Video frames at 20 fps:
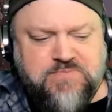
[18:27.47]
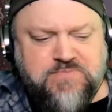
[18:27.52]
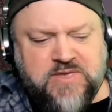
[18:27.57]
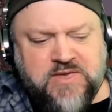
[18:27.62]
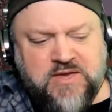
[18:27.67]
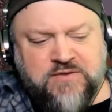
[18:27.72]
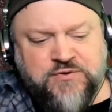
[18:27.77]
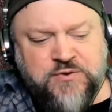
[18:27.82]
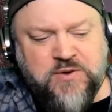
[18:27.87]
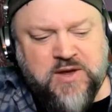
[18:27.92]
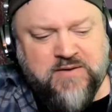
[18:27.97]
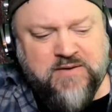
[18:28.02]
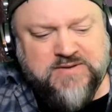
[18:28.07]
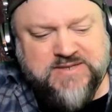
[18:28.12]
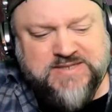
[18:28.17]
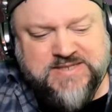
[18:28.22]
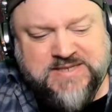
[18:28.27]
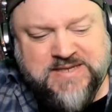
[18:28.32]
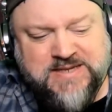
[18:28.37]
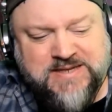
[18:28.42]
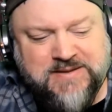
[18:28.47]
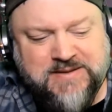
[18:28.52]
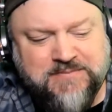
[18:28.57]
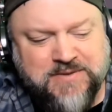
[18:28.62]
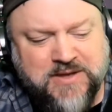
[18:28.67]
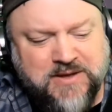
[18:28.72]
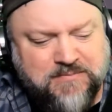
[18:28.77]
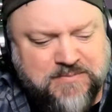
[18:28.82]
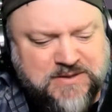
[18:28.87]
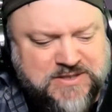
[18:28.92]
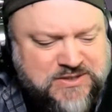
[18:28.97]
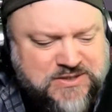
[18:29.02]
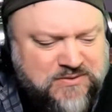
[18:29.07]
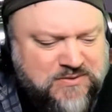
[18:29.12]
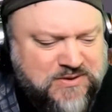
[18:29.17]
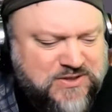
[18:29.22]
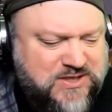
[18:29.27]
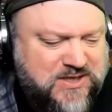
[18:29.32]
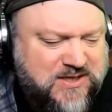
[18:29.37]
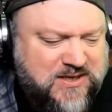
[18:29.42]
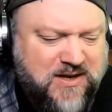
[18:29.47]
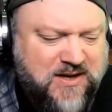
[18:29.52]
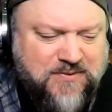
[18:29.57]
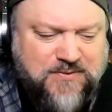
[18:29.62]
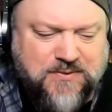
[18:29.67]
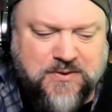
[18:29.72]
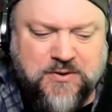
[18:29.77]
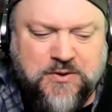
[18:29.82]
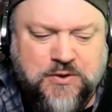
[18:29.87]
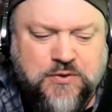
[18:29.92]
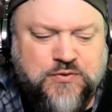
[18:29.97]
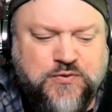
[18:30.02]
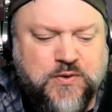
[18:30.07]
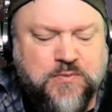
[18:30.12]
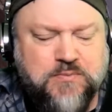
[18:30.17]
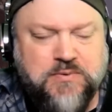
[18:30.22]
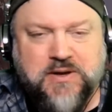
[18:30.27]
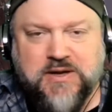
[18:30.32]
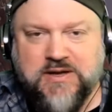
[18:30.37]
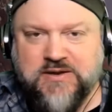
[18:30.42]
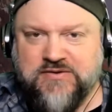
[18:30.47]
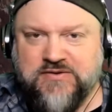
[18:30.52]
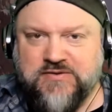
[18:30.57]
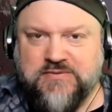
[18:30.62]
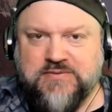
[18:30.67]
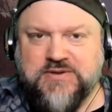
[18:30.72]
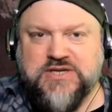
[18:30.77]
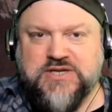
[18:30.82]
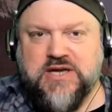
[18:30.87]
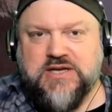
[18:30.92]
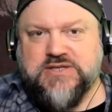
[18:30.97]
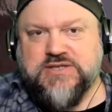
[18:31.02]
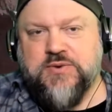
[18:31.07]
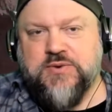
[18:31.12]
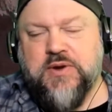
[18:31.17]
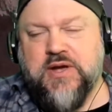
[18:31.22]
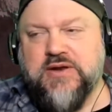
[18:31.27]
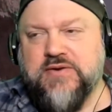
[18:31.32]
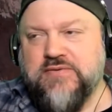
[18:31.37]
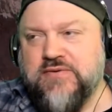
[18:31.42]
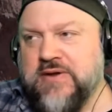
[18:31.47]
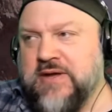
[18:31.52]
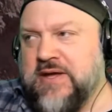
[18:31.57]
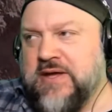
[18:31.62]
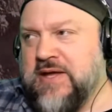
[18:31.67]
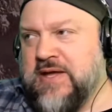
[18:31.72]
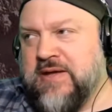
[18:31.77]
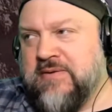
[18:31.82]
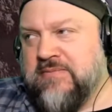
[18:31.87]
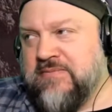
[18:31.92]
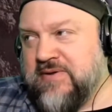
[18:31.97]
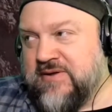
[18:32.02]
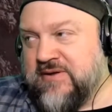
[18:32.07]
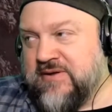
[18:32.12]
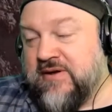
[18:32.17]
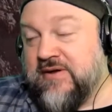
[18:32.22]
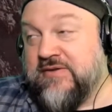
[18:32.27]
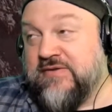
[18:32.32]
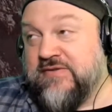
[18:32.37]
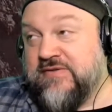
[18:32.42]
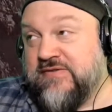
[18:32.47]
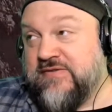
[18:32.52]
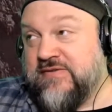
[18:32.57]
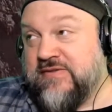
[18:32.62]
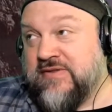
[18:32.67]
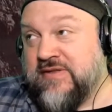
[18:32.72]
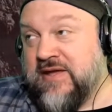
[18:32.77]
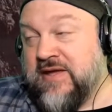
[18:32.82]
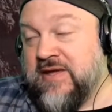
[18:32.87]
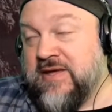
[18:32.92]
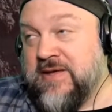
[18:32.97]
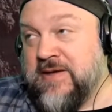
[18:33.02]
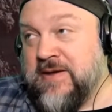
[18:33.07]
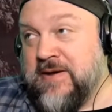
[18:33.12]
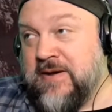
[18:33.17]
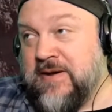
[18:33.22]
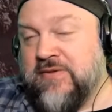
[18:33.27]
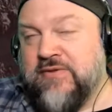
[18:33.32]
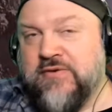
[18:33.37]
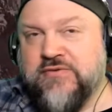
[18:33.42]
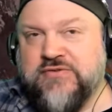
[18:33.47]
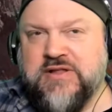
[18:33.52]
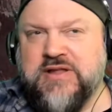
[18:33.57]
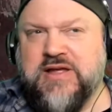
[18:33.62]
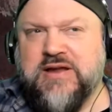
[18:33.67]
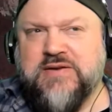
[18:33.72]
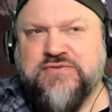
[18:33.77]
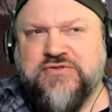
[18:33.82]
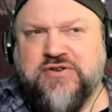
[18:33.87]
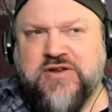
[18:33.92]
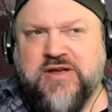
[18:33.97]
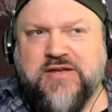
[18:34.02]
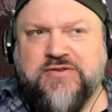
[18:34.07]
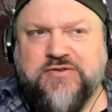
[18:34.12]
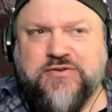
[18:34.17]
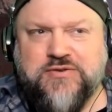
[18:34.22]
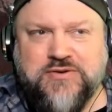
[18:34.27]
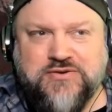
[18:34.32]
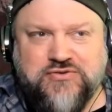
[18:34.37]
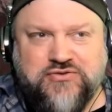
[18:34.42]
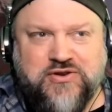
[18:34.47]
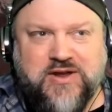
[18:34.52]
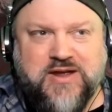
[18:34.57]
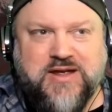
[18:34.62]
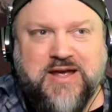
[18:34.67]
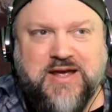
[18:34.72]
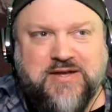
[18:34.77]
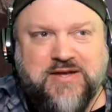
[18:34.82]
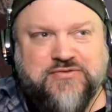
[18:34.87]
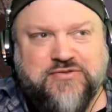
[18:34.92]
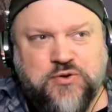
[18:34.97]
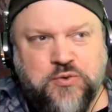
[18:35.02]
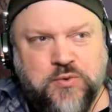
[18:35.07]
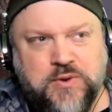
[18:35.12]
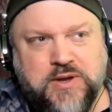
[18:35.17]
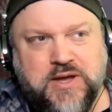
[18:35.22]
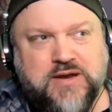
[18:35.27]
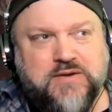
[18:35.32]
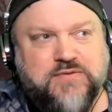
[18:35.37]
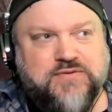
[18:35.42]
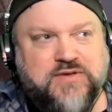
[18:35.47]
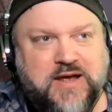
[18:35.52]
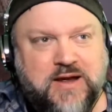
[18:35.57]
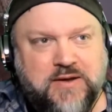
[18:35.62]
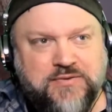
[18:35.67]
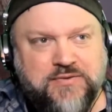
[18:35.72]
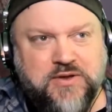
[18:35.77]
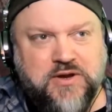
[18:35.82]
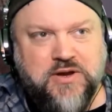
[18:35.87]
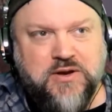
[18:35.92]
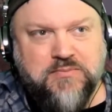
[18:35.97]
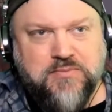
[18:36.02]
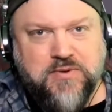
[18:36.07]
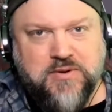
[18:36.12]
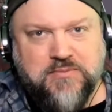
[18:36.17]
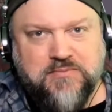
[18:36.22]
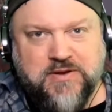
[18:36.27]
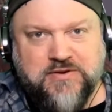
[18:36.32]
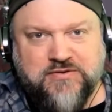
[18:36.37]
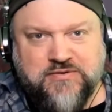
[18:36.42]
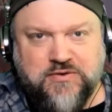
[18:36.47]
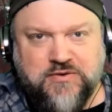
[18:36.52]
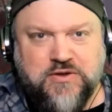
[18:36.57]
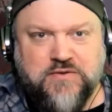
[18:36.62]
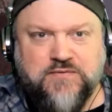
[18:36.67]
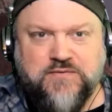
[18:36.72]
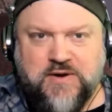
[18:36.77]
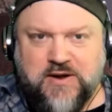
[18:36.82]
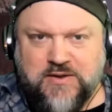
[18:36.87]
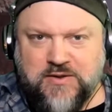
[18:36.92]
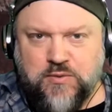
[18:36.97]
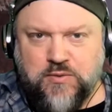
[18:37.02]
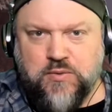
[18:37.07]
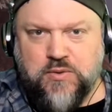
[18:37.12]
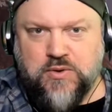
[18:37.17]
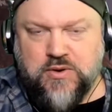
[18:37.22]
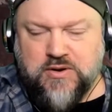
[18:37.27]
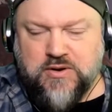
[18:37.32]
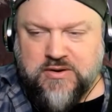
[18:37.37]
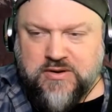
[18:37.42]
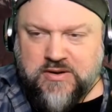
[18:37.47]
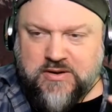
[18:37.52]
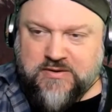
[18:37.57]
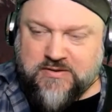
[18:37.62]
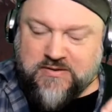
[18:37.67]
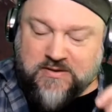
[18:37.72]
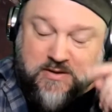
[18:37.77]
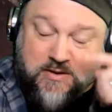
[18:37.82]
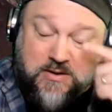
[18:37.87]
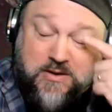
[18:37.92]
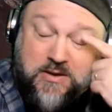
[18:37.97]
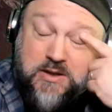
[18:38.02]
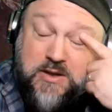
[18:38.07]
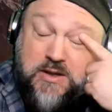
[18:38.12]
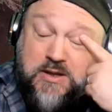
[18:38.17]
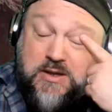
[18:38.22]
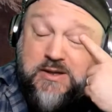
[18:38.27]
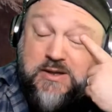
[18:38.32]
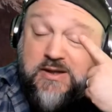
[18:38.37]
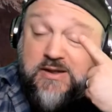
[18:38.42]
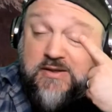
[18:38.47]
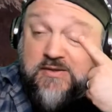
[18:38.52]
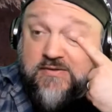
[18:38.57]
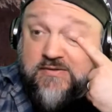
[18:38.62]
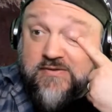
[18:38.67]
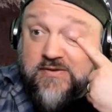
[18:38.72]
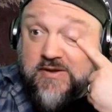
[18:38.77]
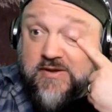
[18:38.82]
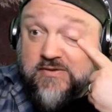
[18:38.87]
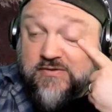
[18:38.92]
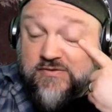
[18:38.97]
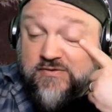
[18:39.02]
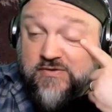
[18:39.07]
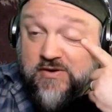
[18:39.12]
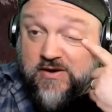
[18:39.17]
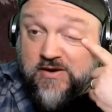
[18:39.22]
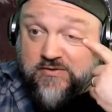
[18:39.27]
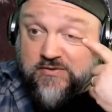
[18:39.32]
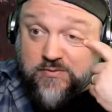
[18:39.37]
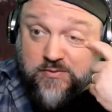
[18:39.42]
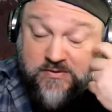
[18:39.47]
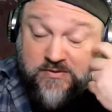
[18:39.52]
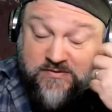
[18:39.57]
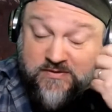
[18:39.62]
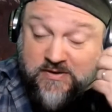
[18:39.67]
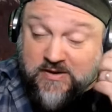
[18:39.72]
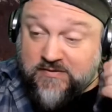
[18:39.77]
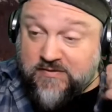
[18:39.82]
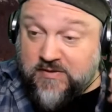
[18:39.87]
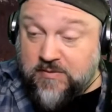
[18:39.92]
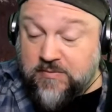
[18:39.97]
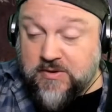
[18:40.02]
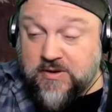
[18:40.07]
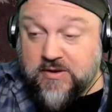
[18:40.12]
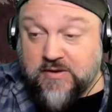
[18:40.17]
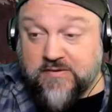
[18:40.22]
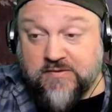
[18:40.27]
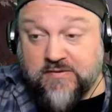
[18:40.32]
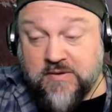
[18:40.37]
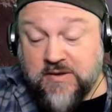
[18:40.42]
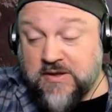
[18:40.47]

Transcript: If you haven't seen them yet, be sure and check out their YouTube page, JS Creative, because they and there's a lot of JS Creatives out there, but make sure you find the one that is Joshua and Stacy, because